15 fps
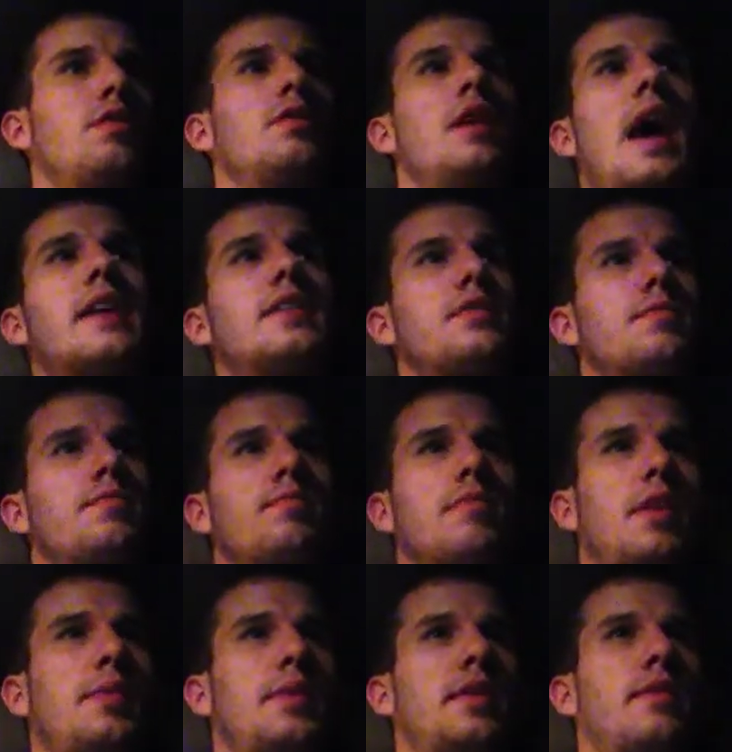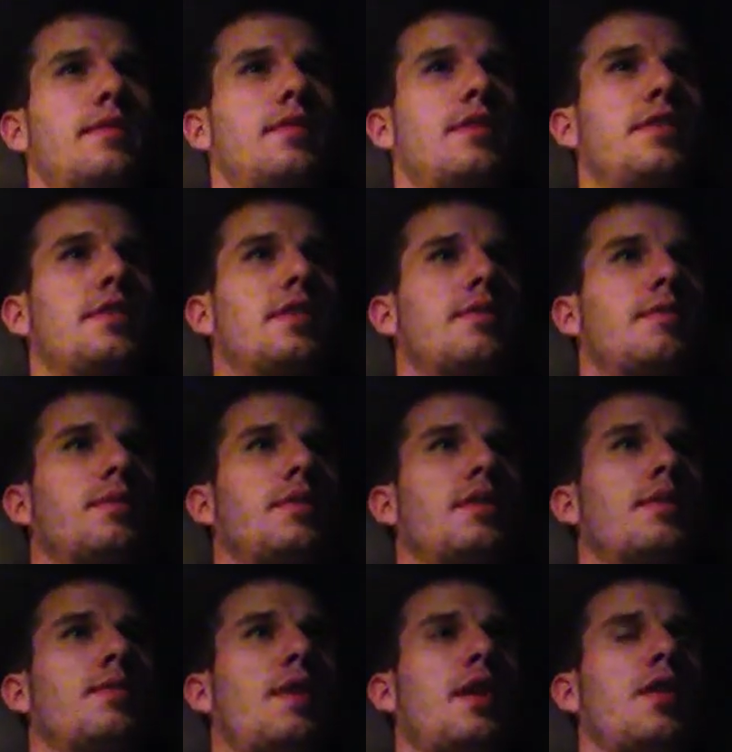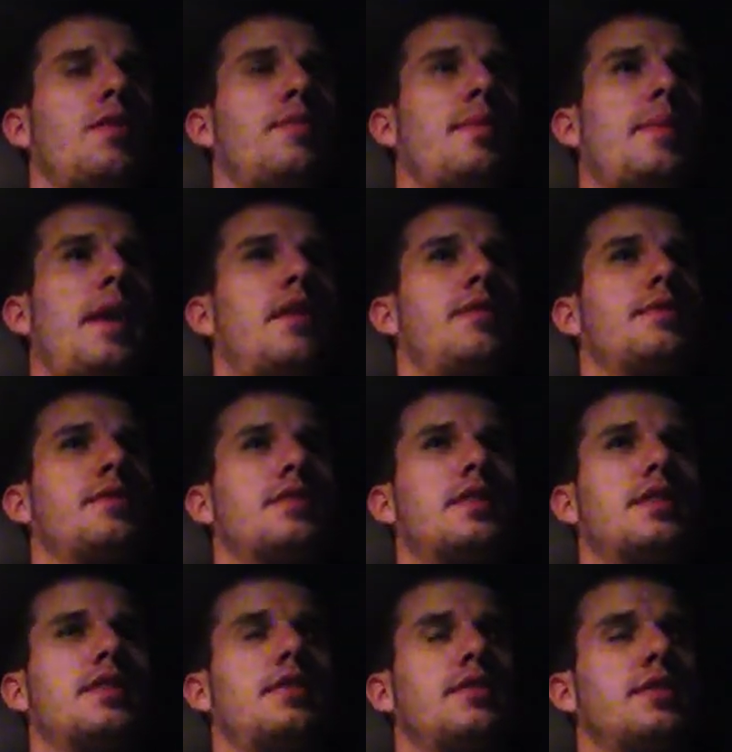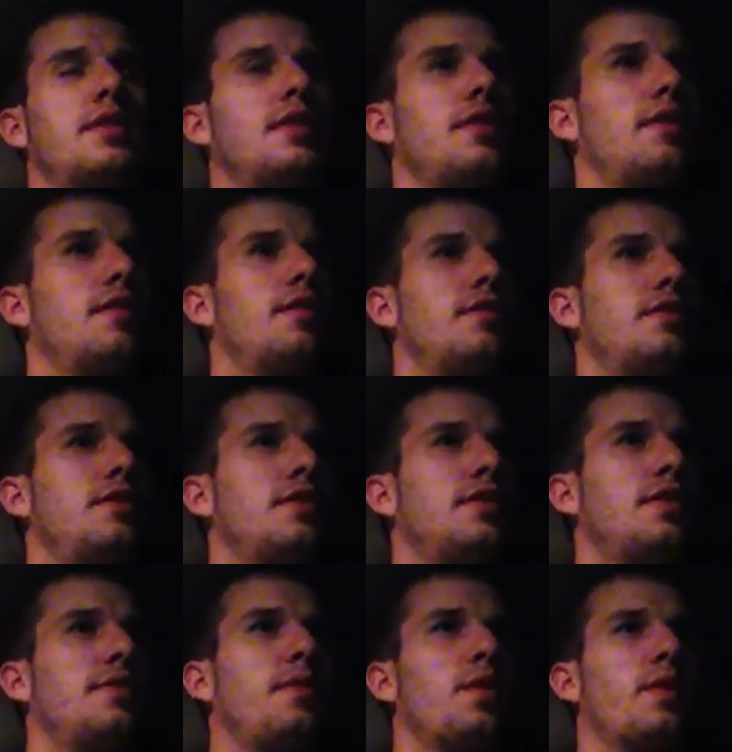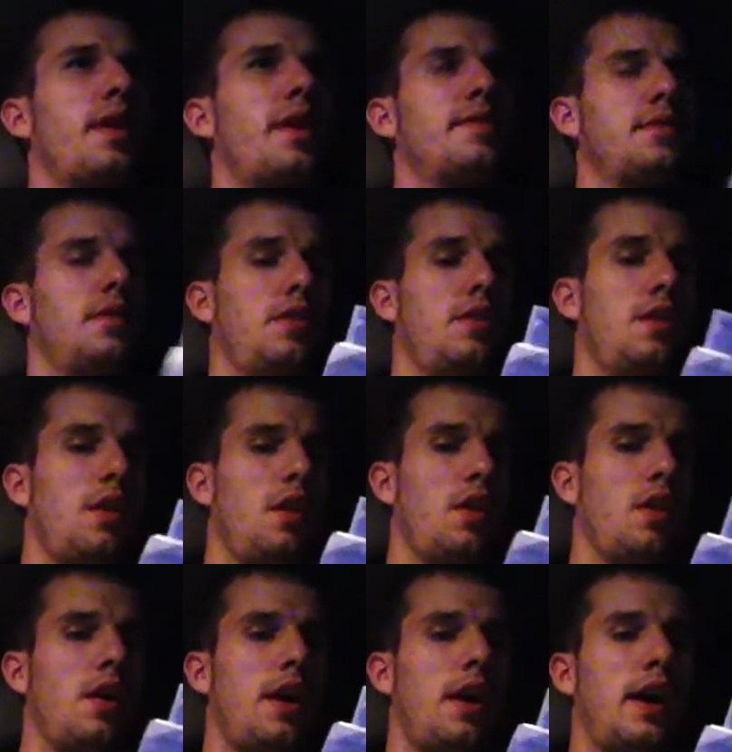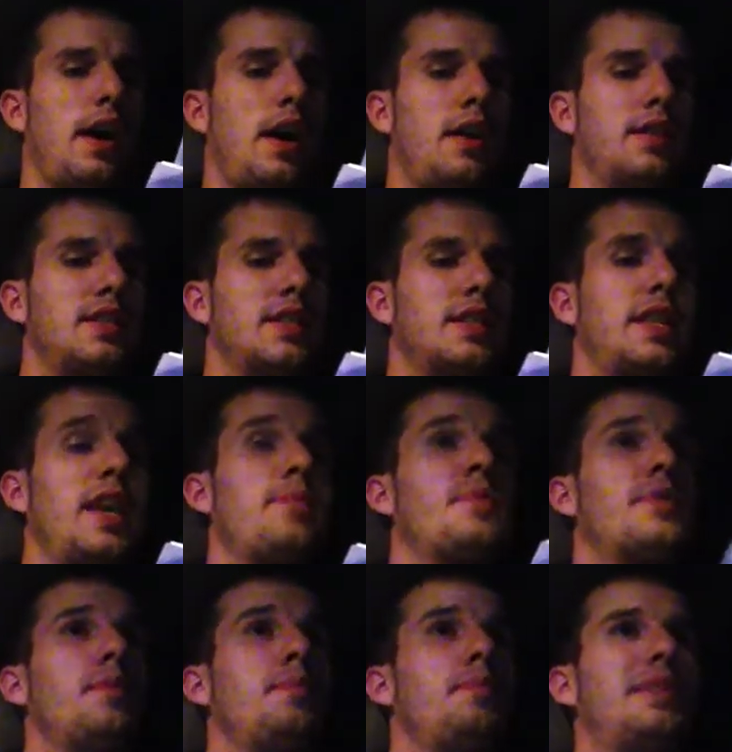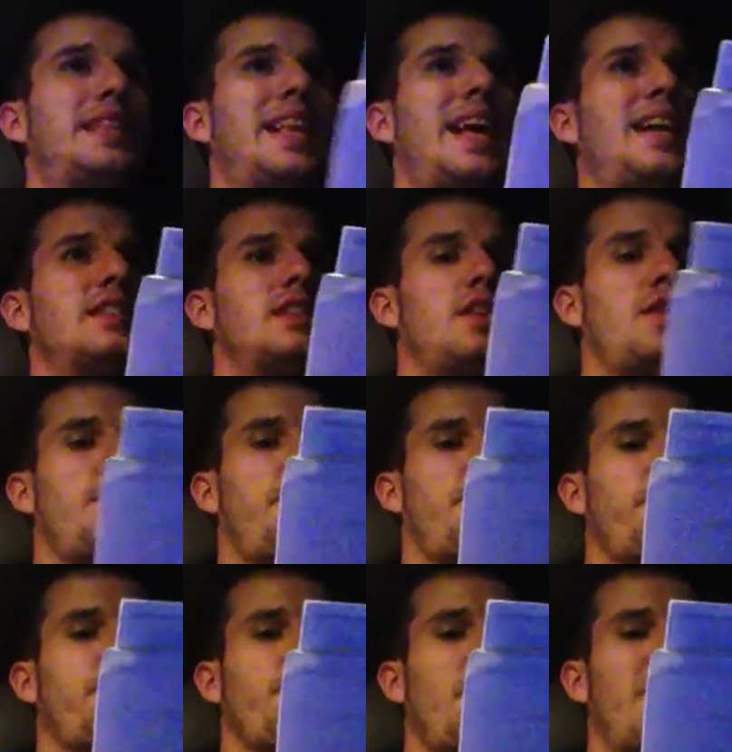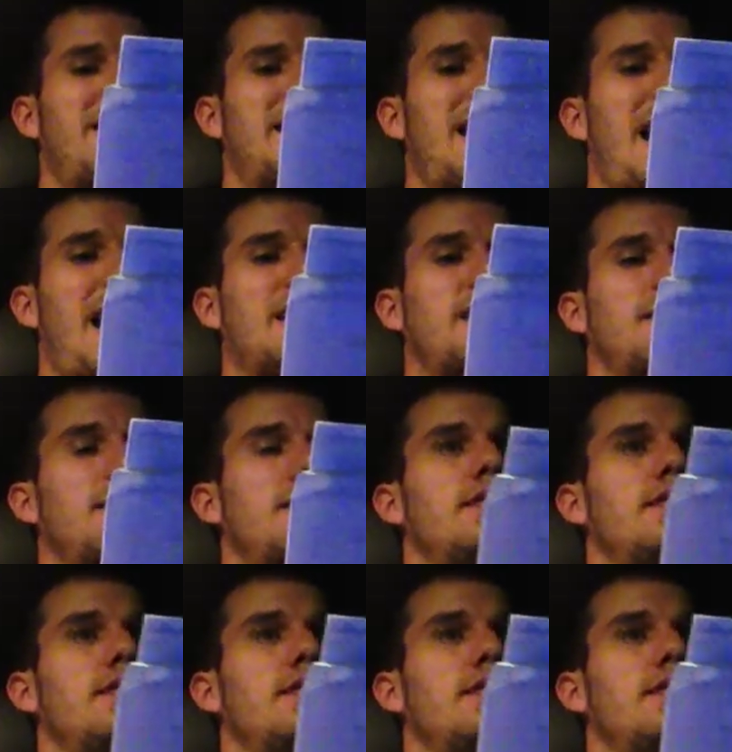Nice. I mean, nothing really to write home about. You'll see the photographs. Skipped Plaza Frontiac.